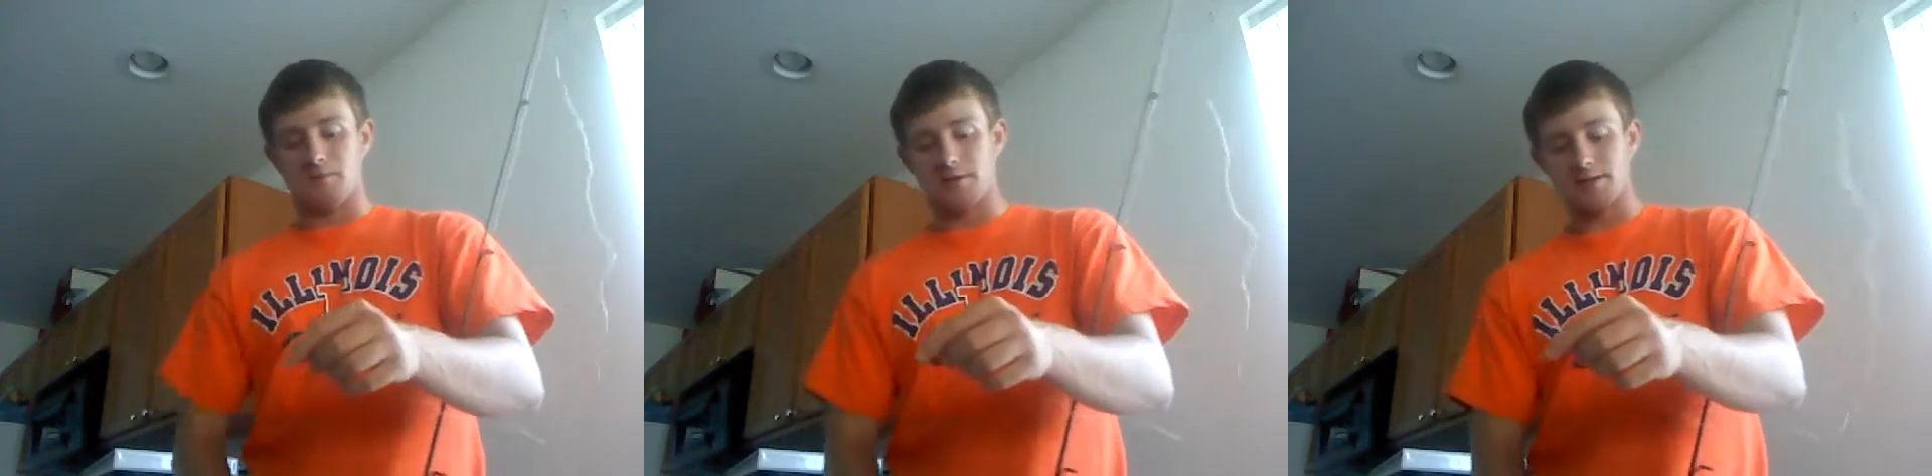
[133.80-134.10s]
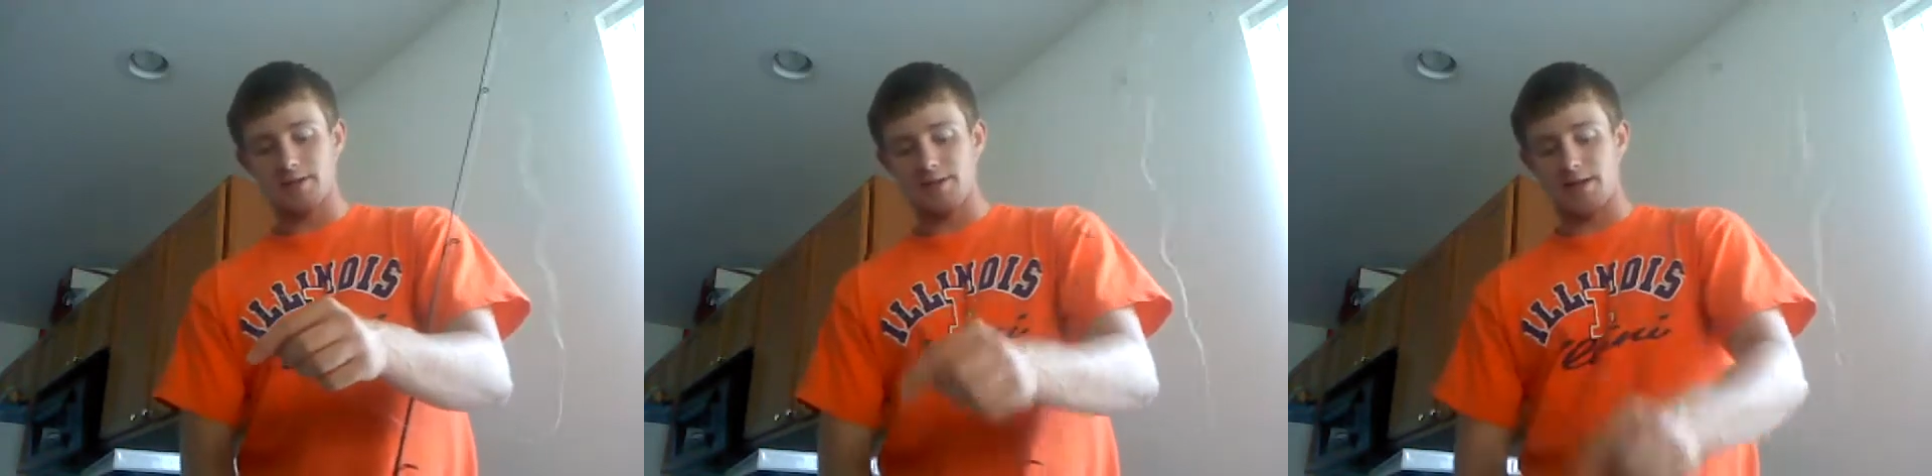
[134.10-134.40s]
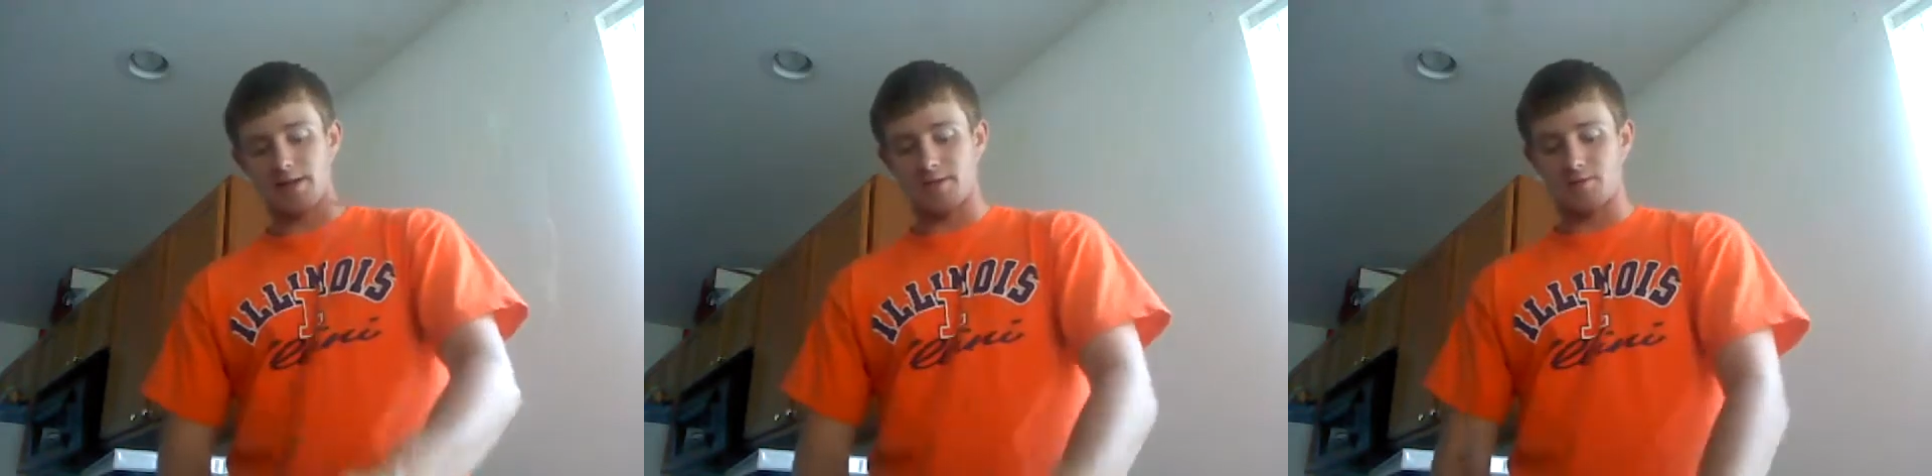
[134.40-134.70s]
The next
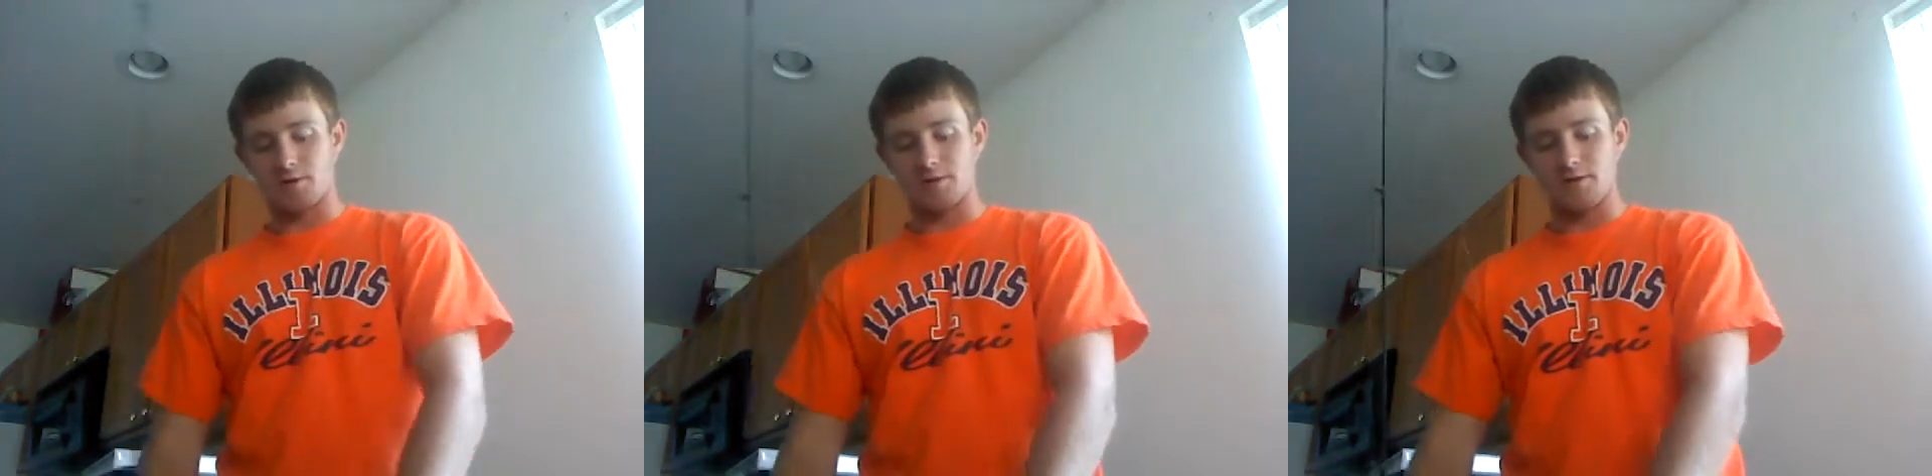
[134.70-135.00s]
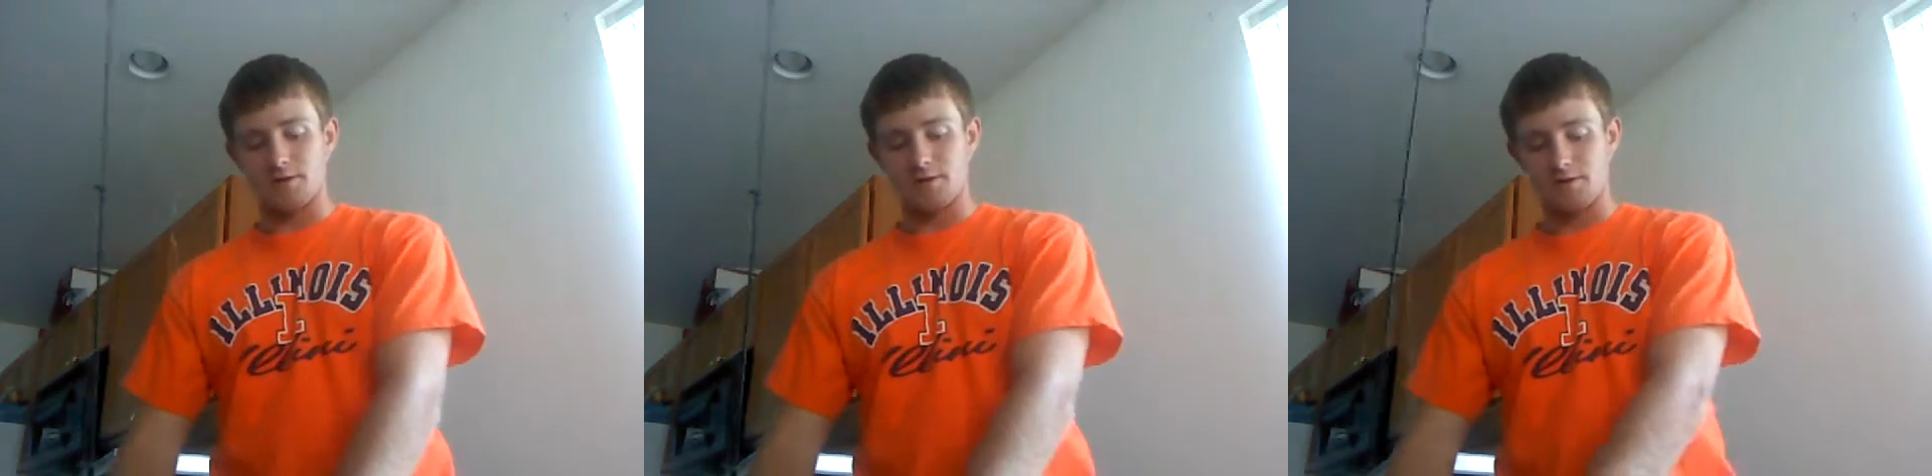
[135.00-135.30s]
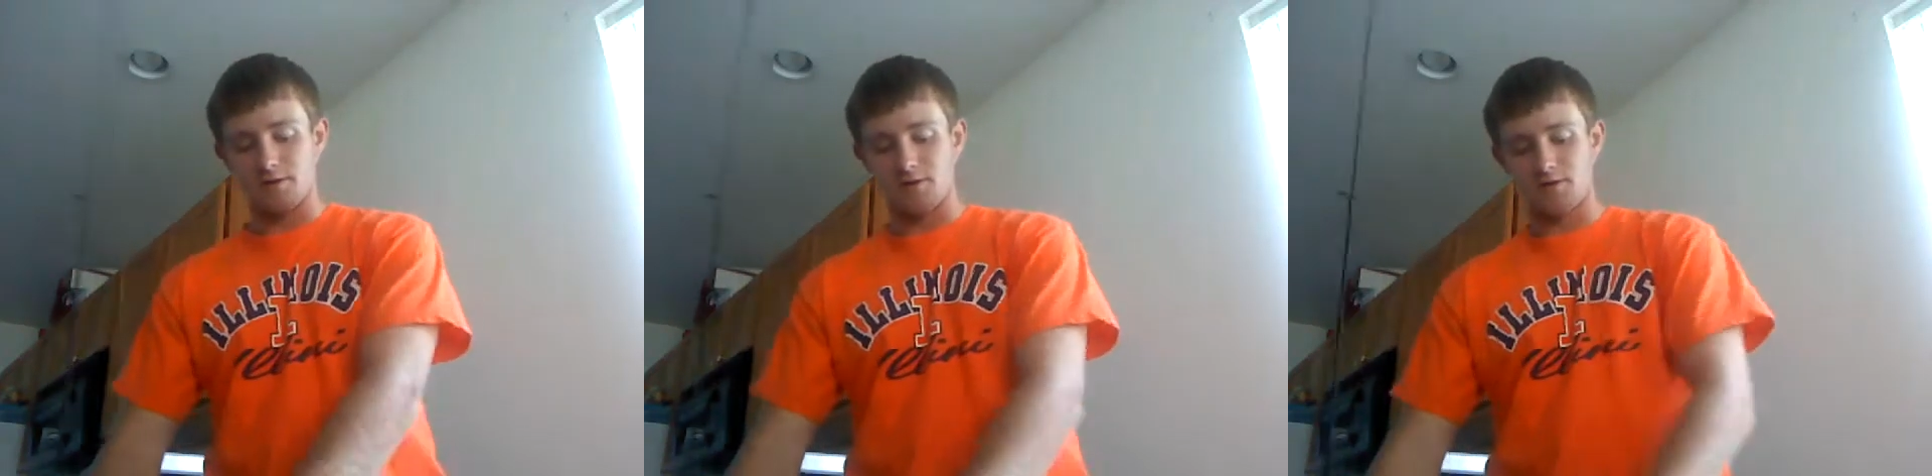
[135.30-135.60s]
knot I'm going to
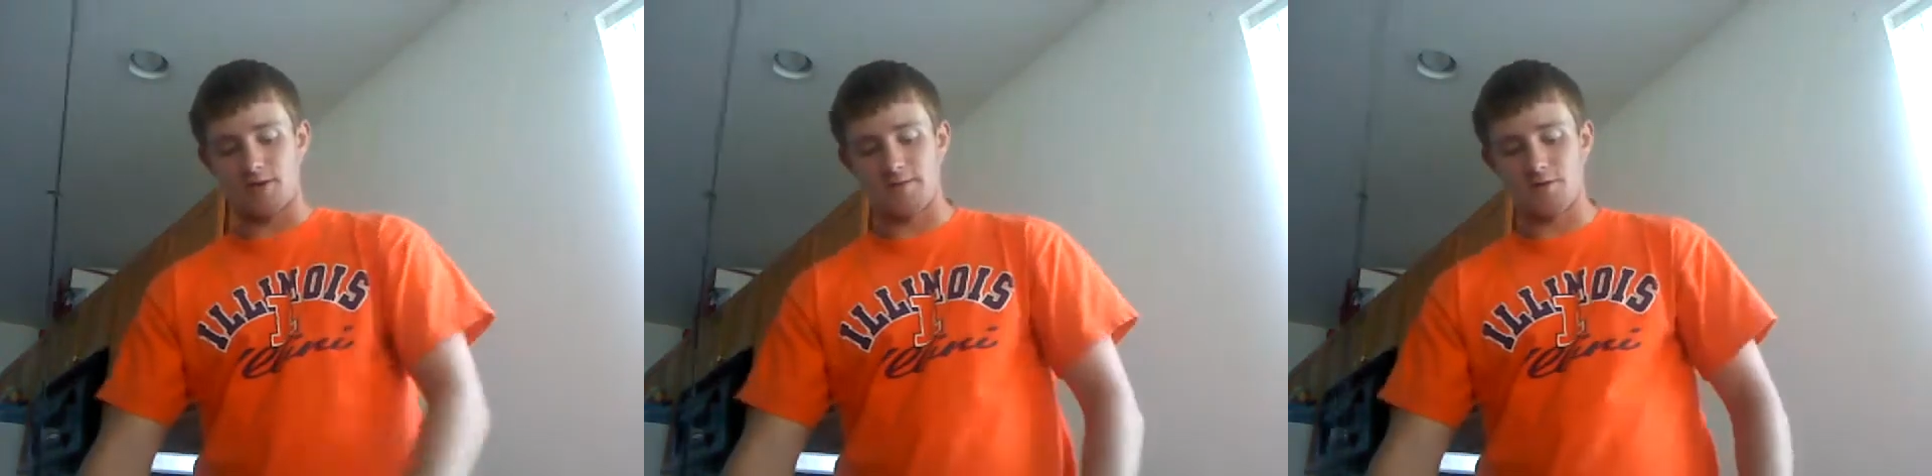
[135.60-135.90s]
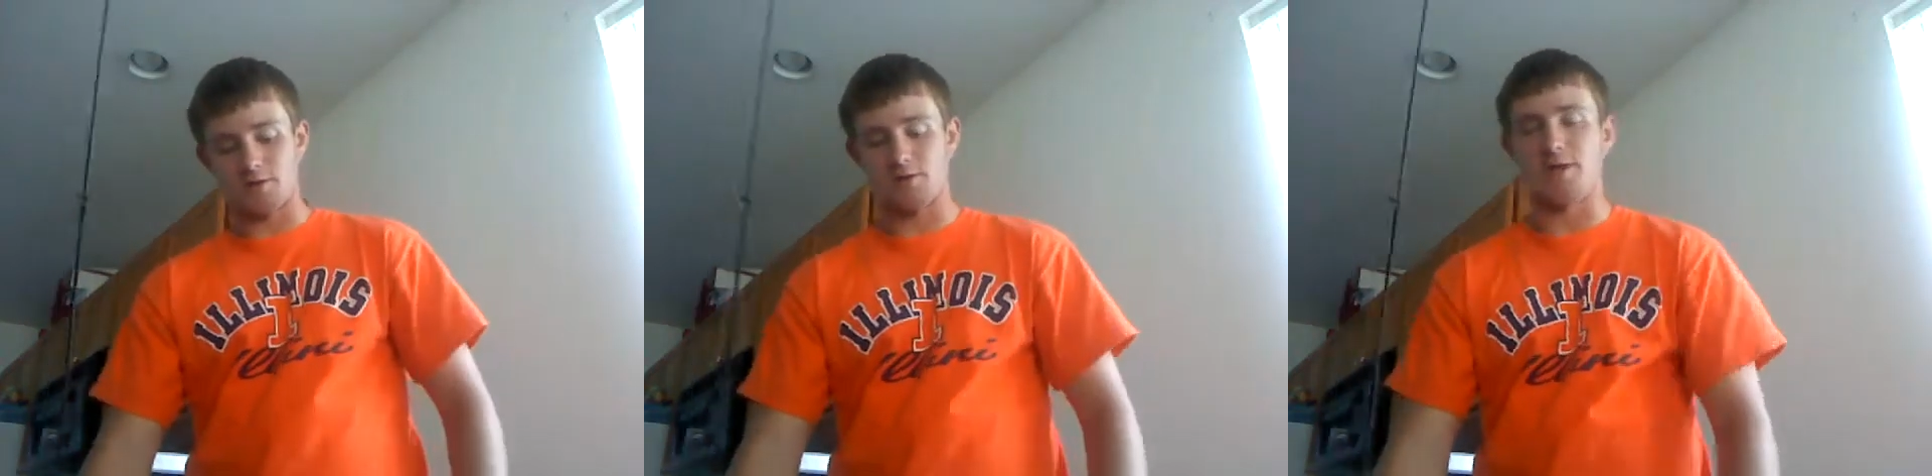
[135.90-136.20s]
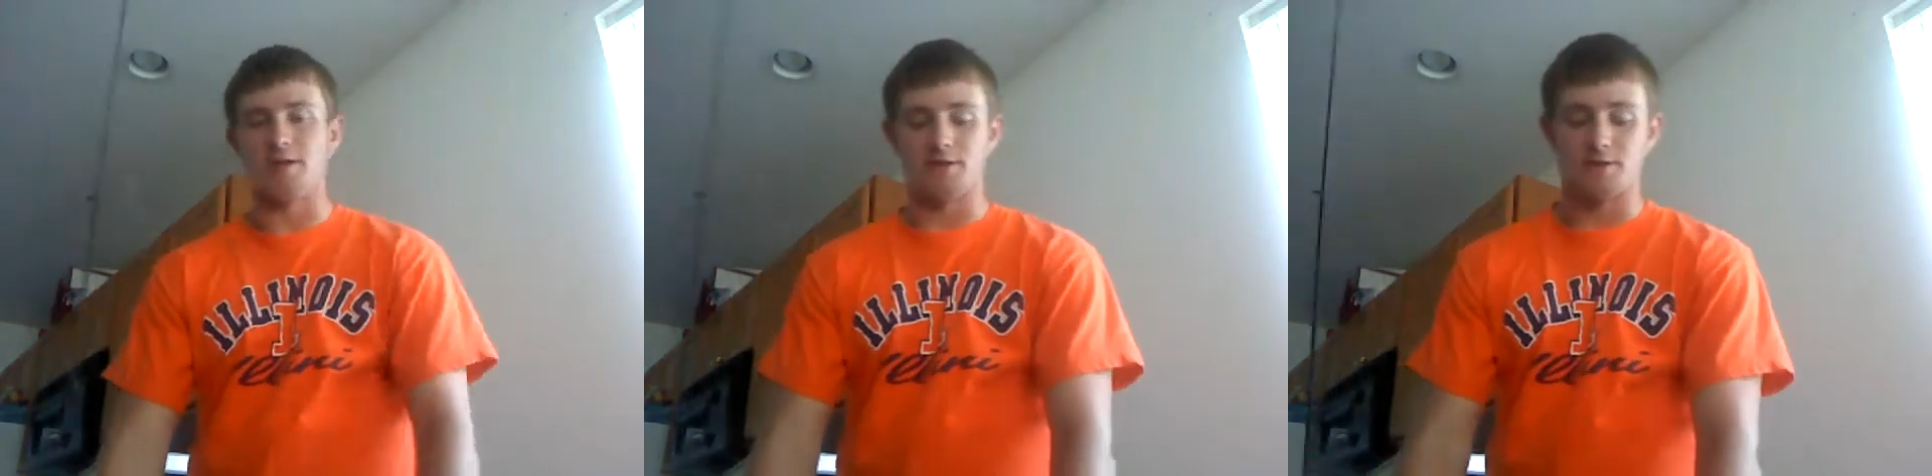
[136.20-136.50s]
demonstrate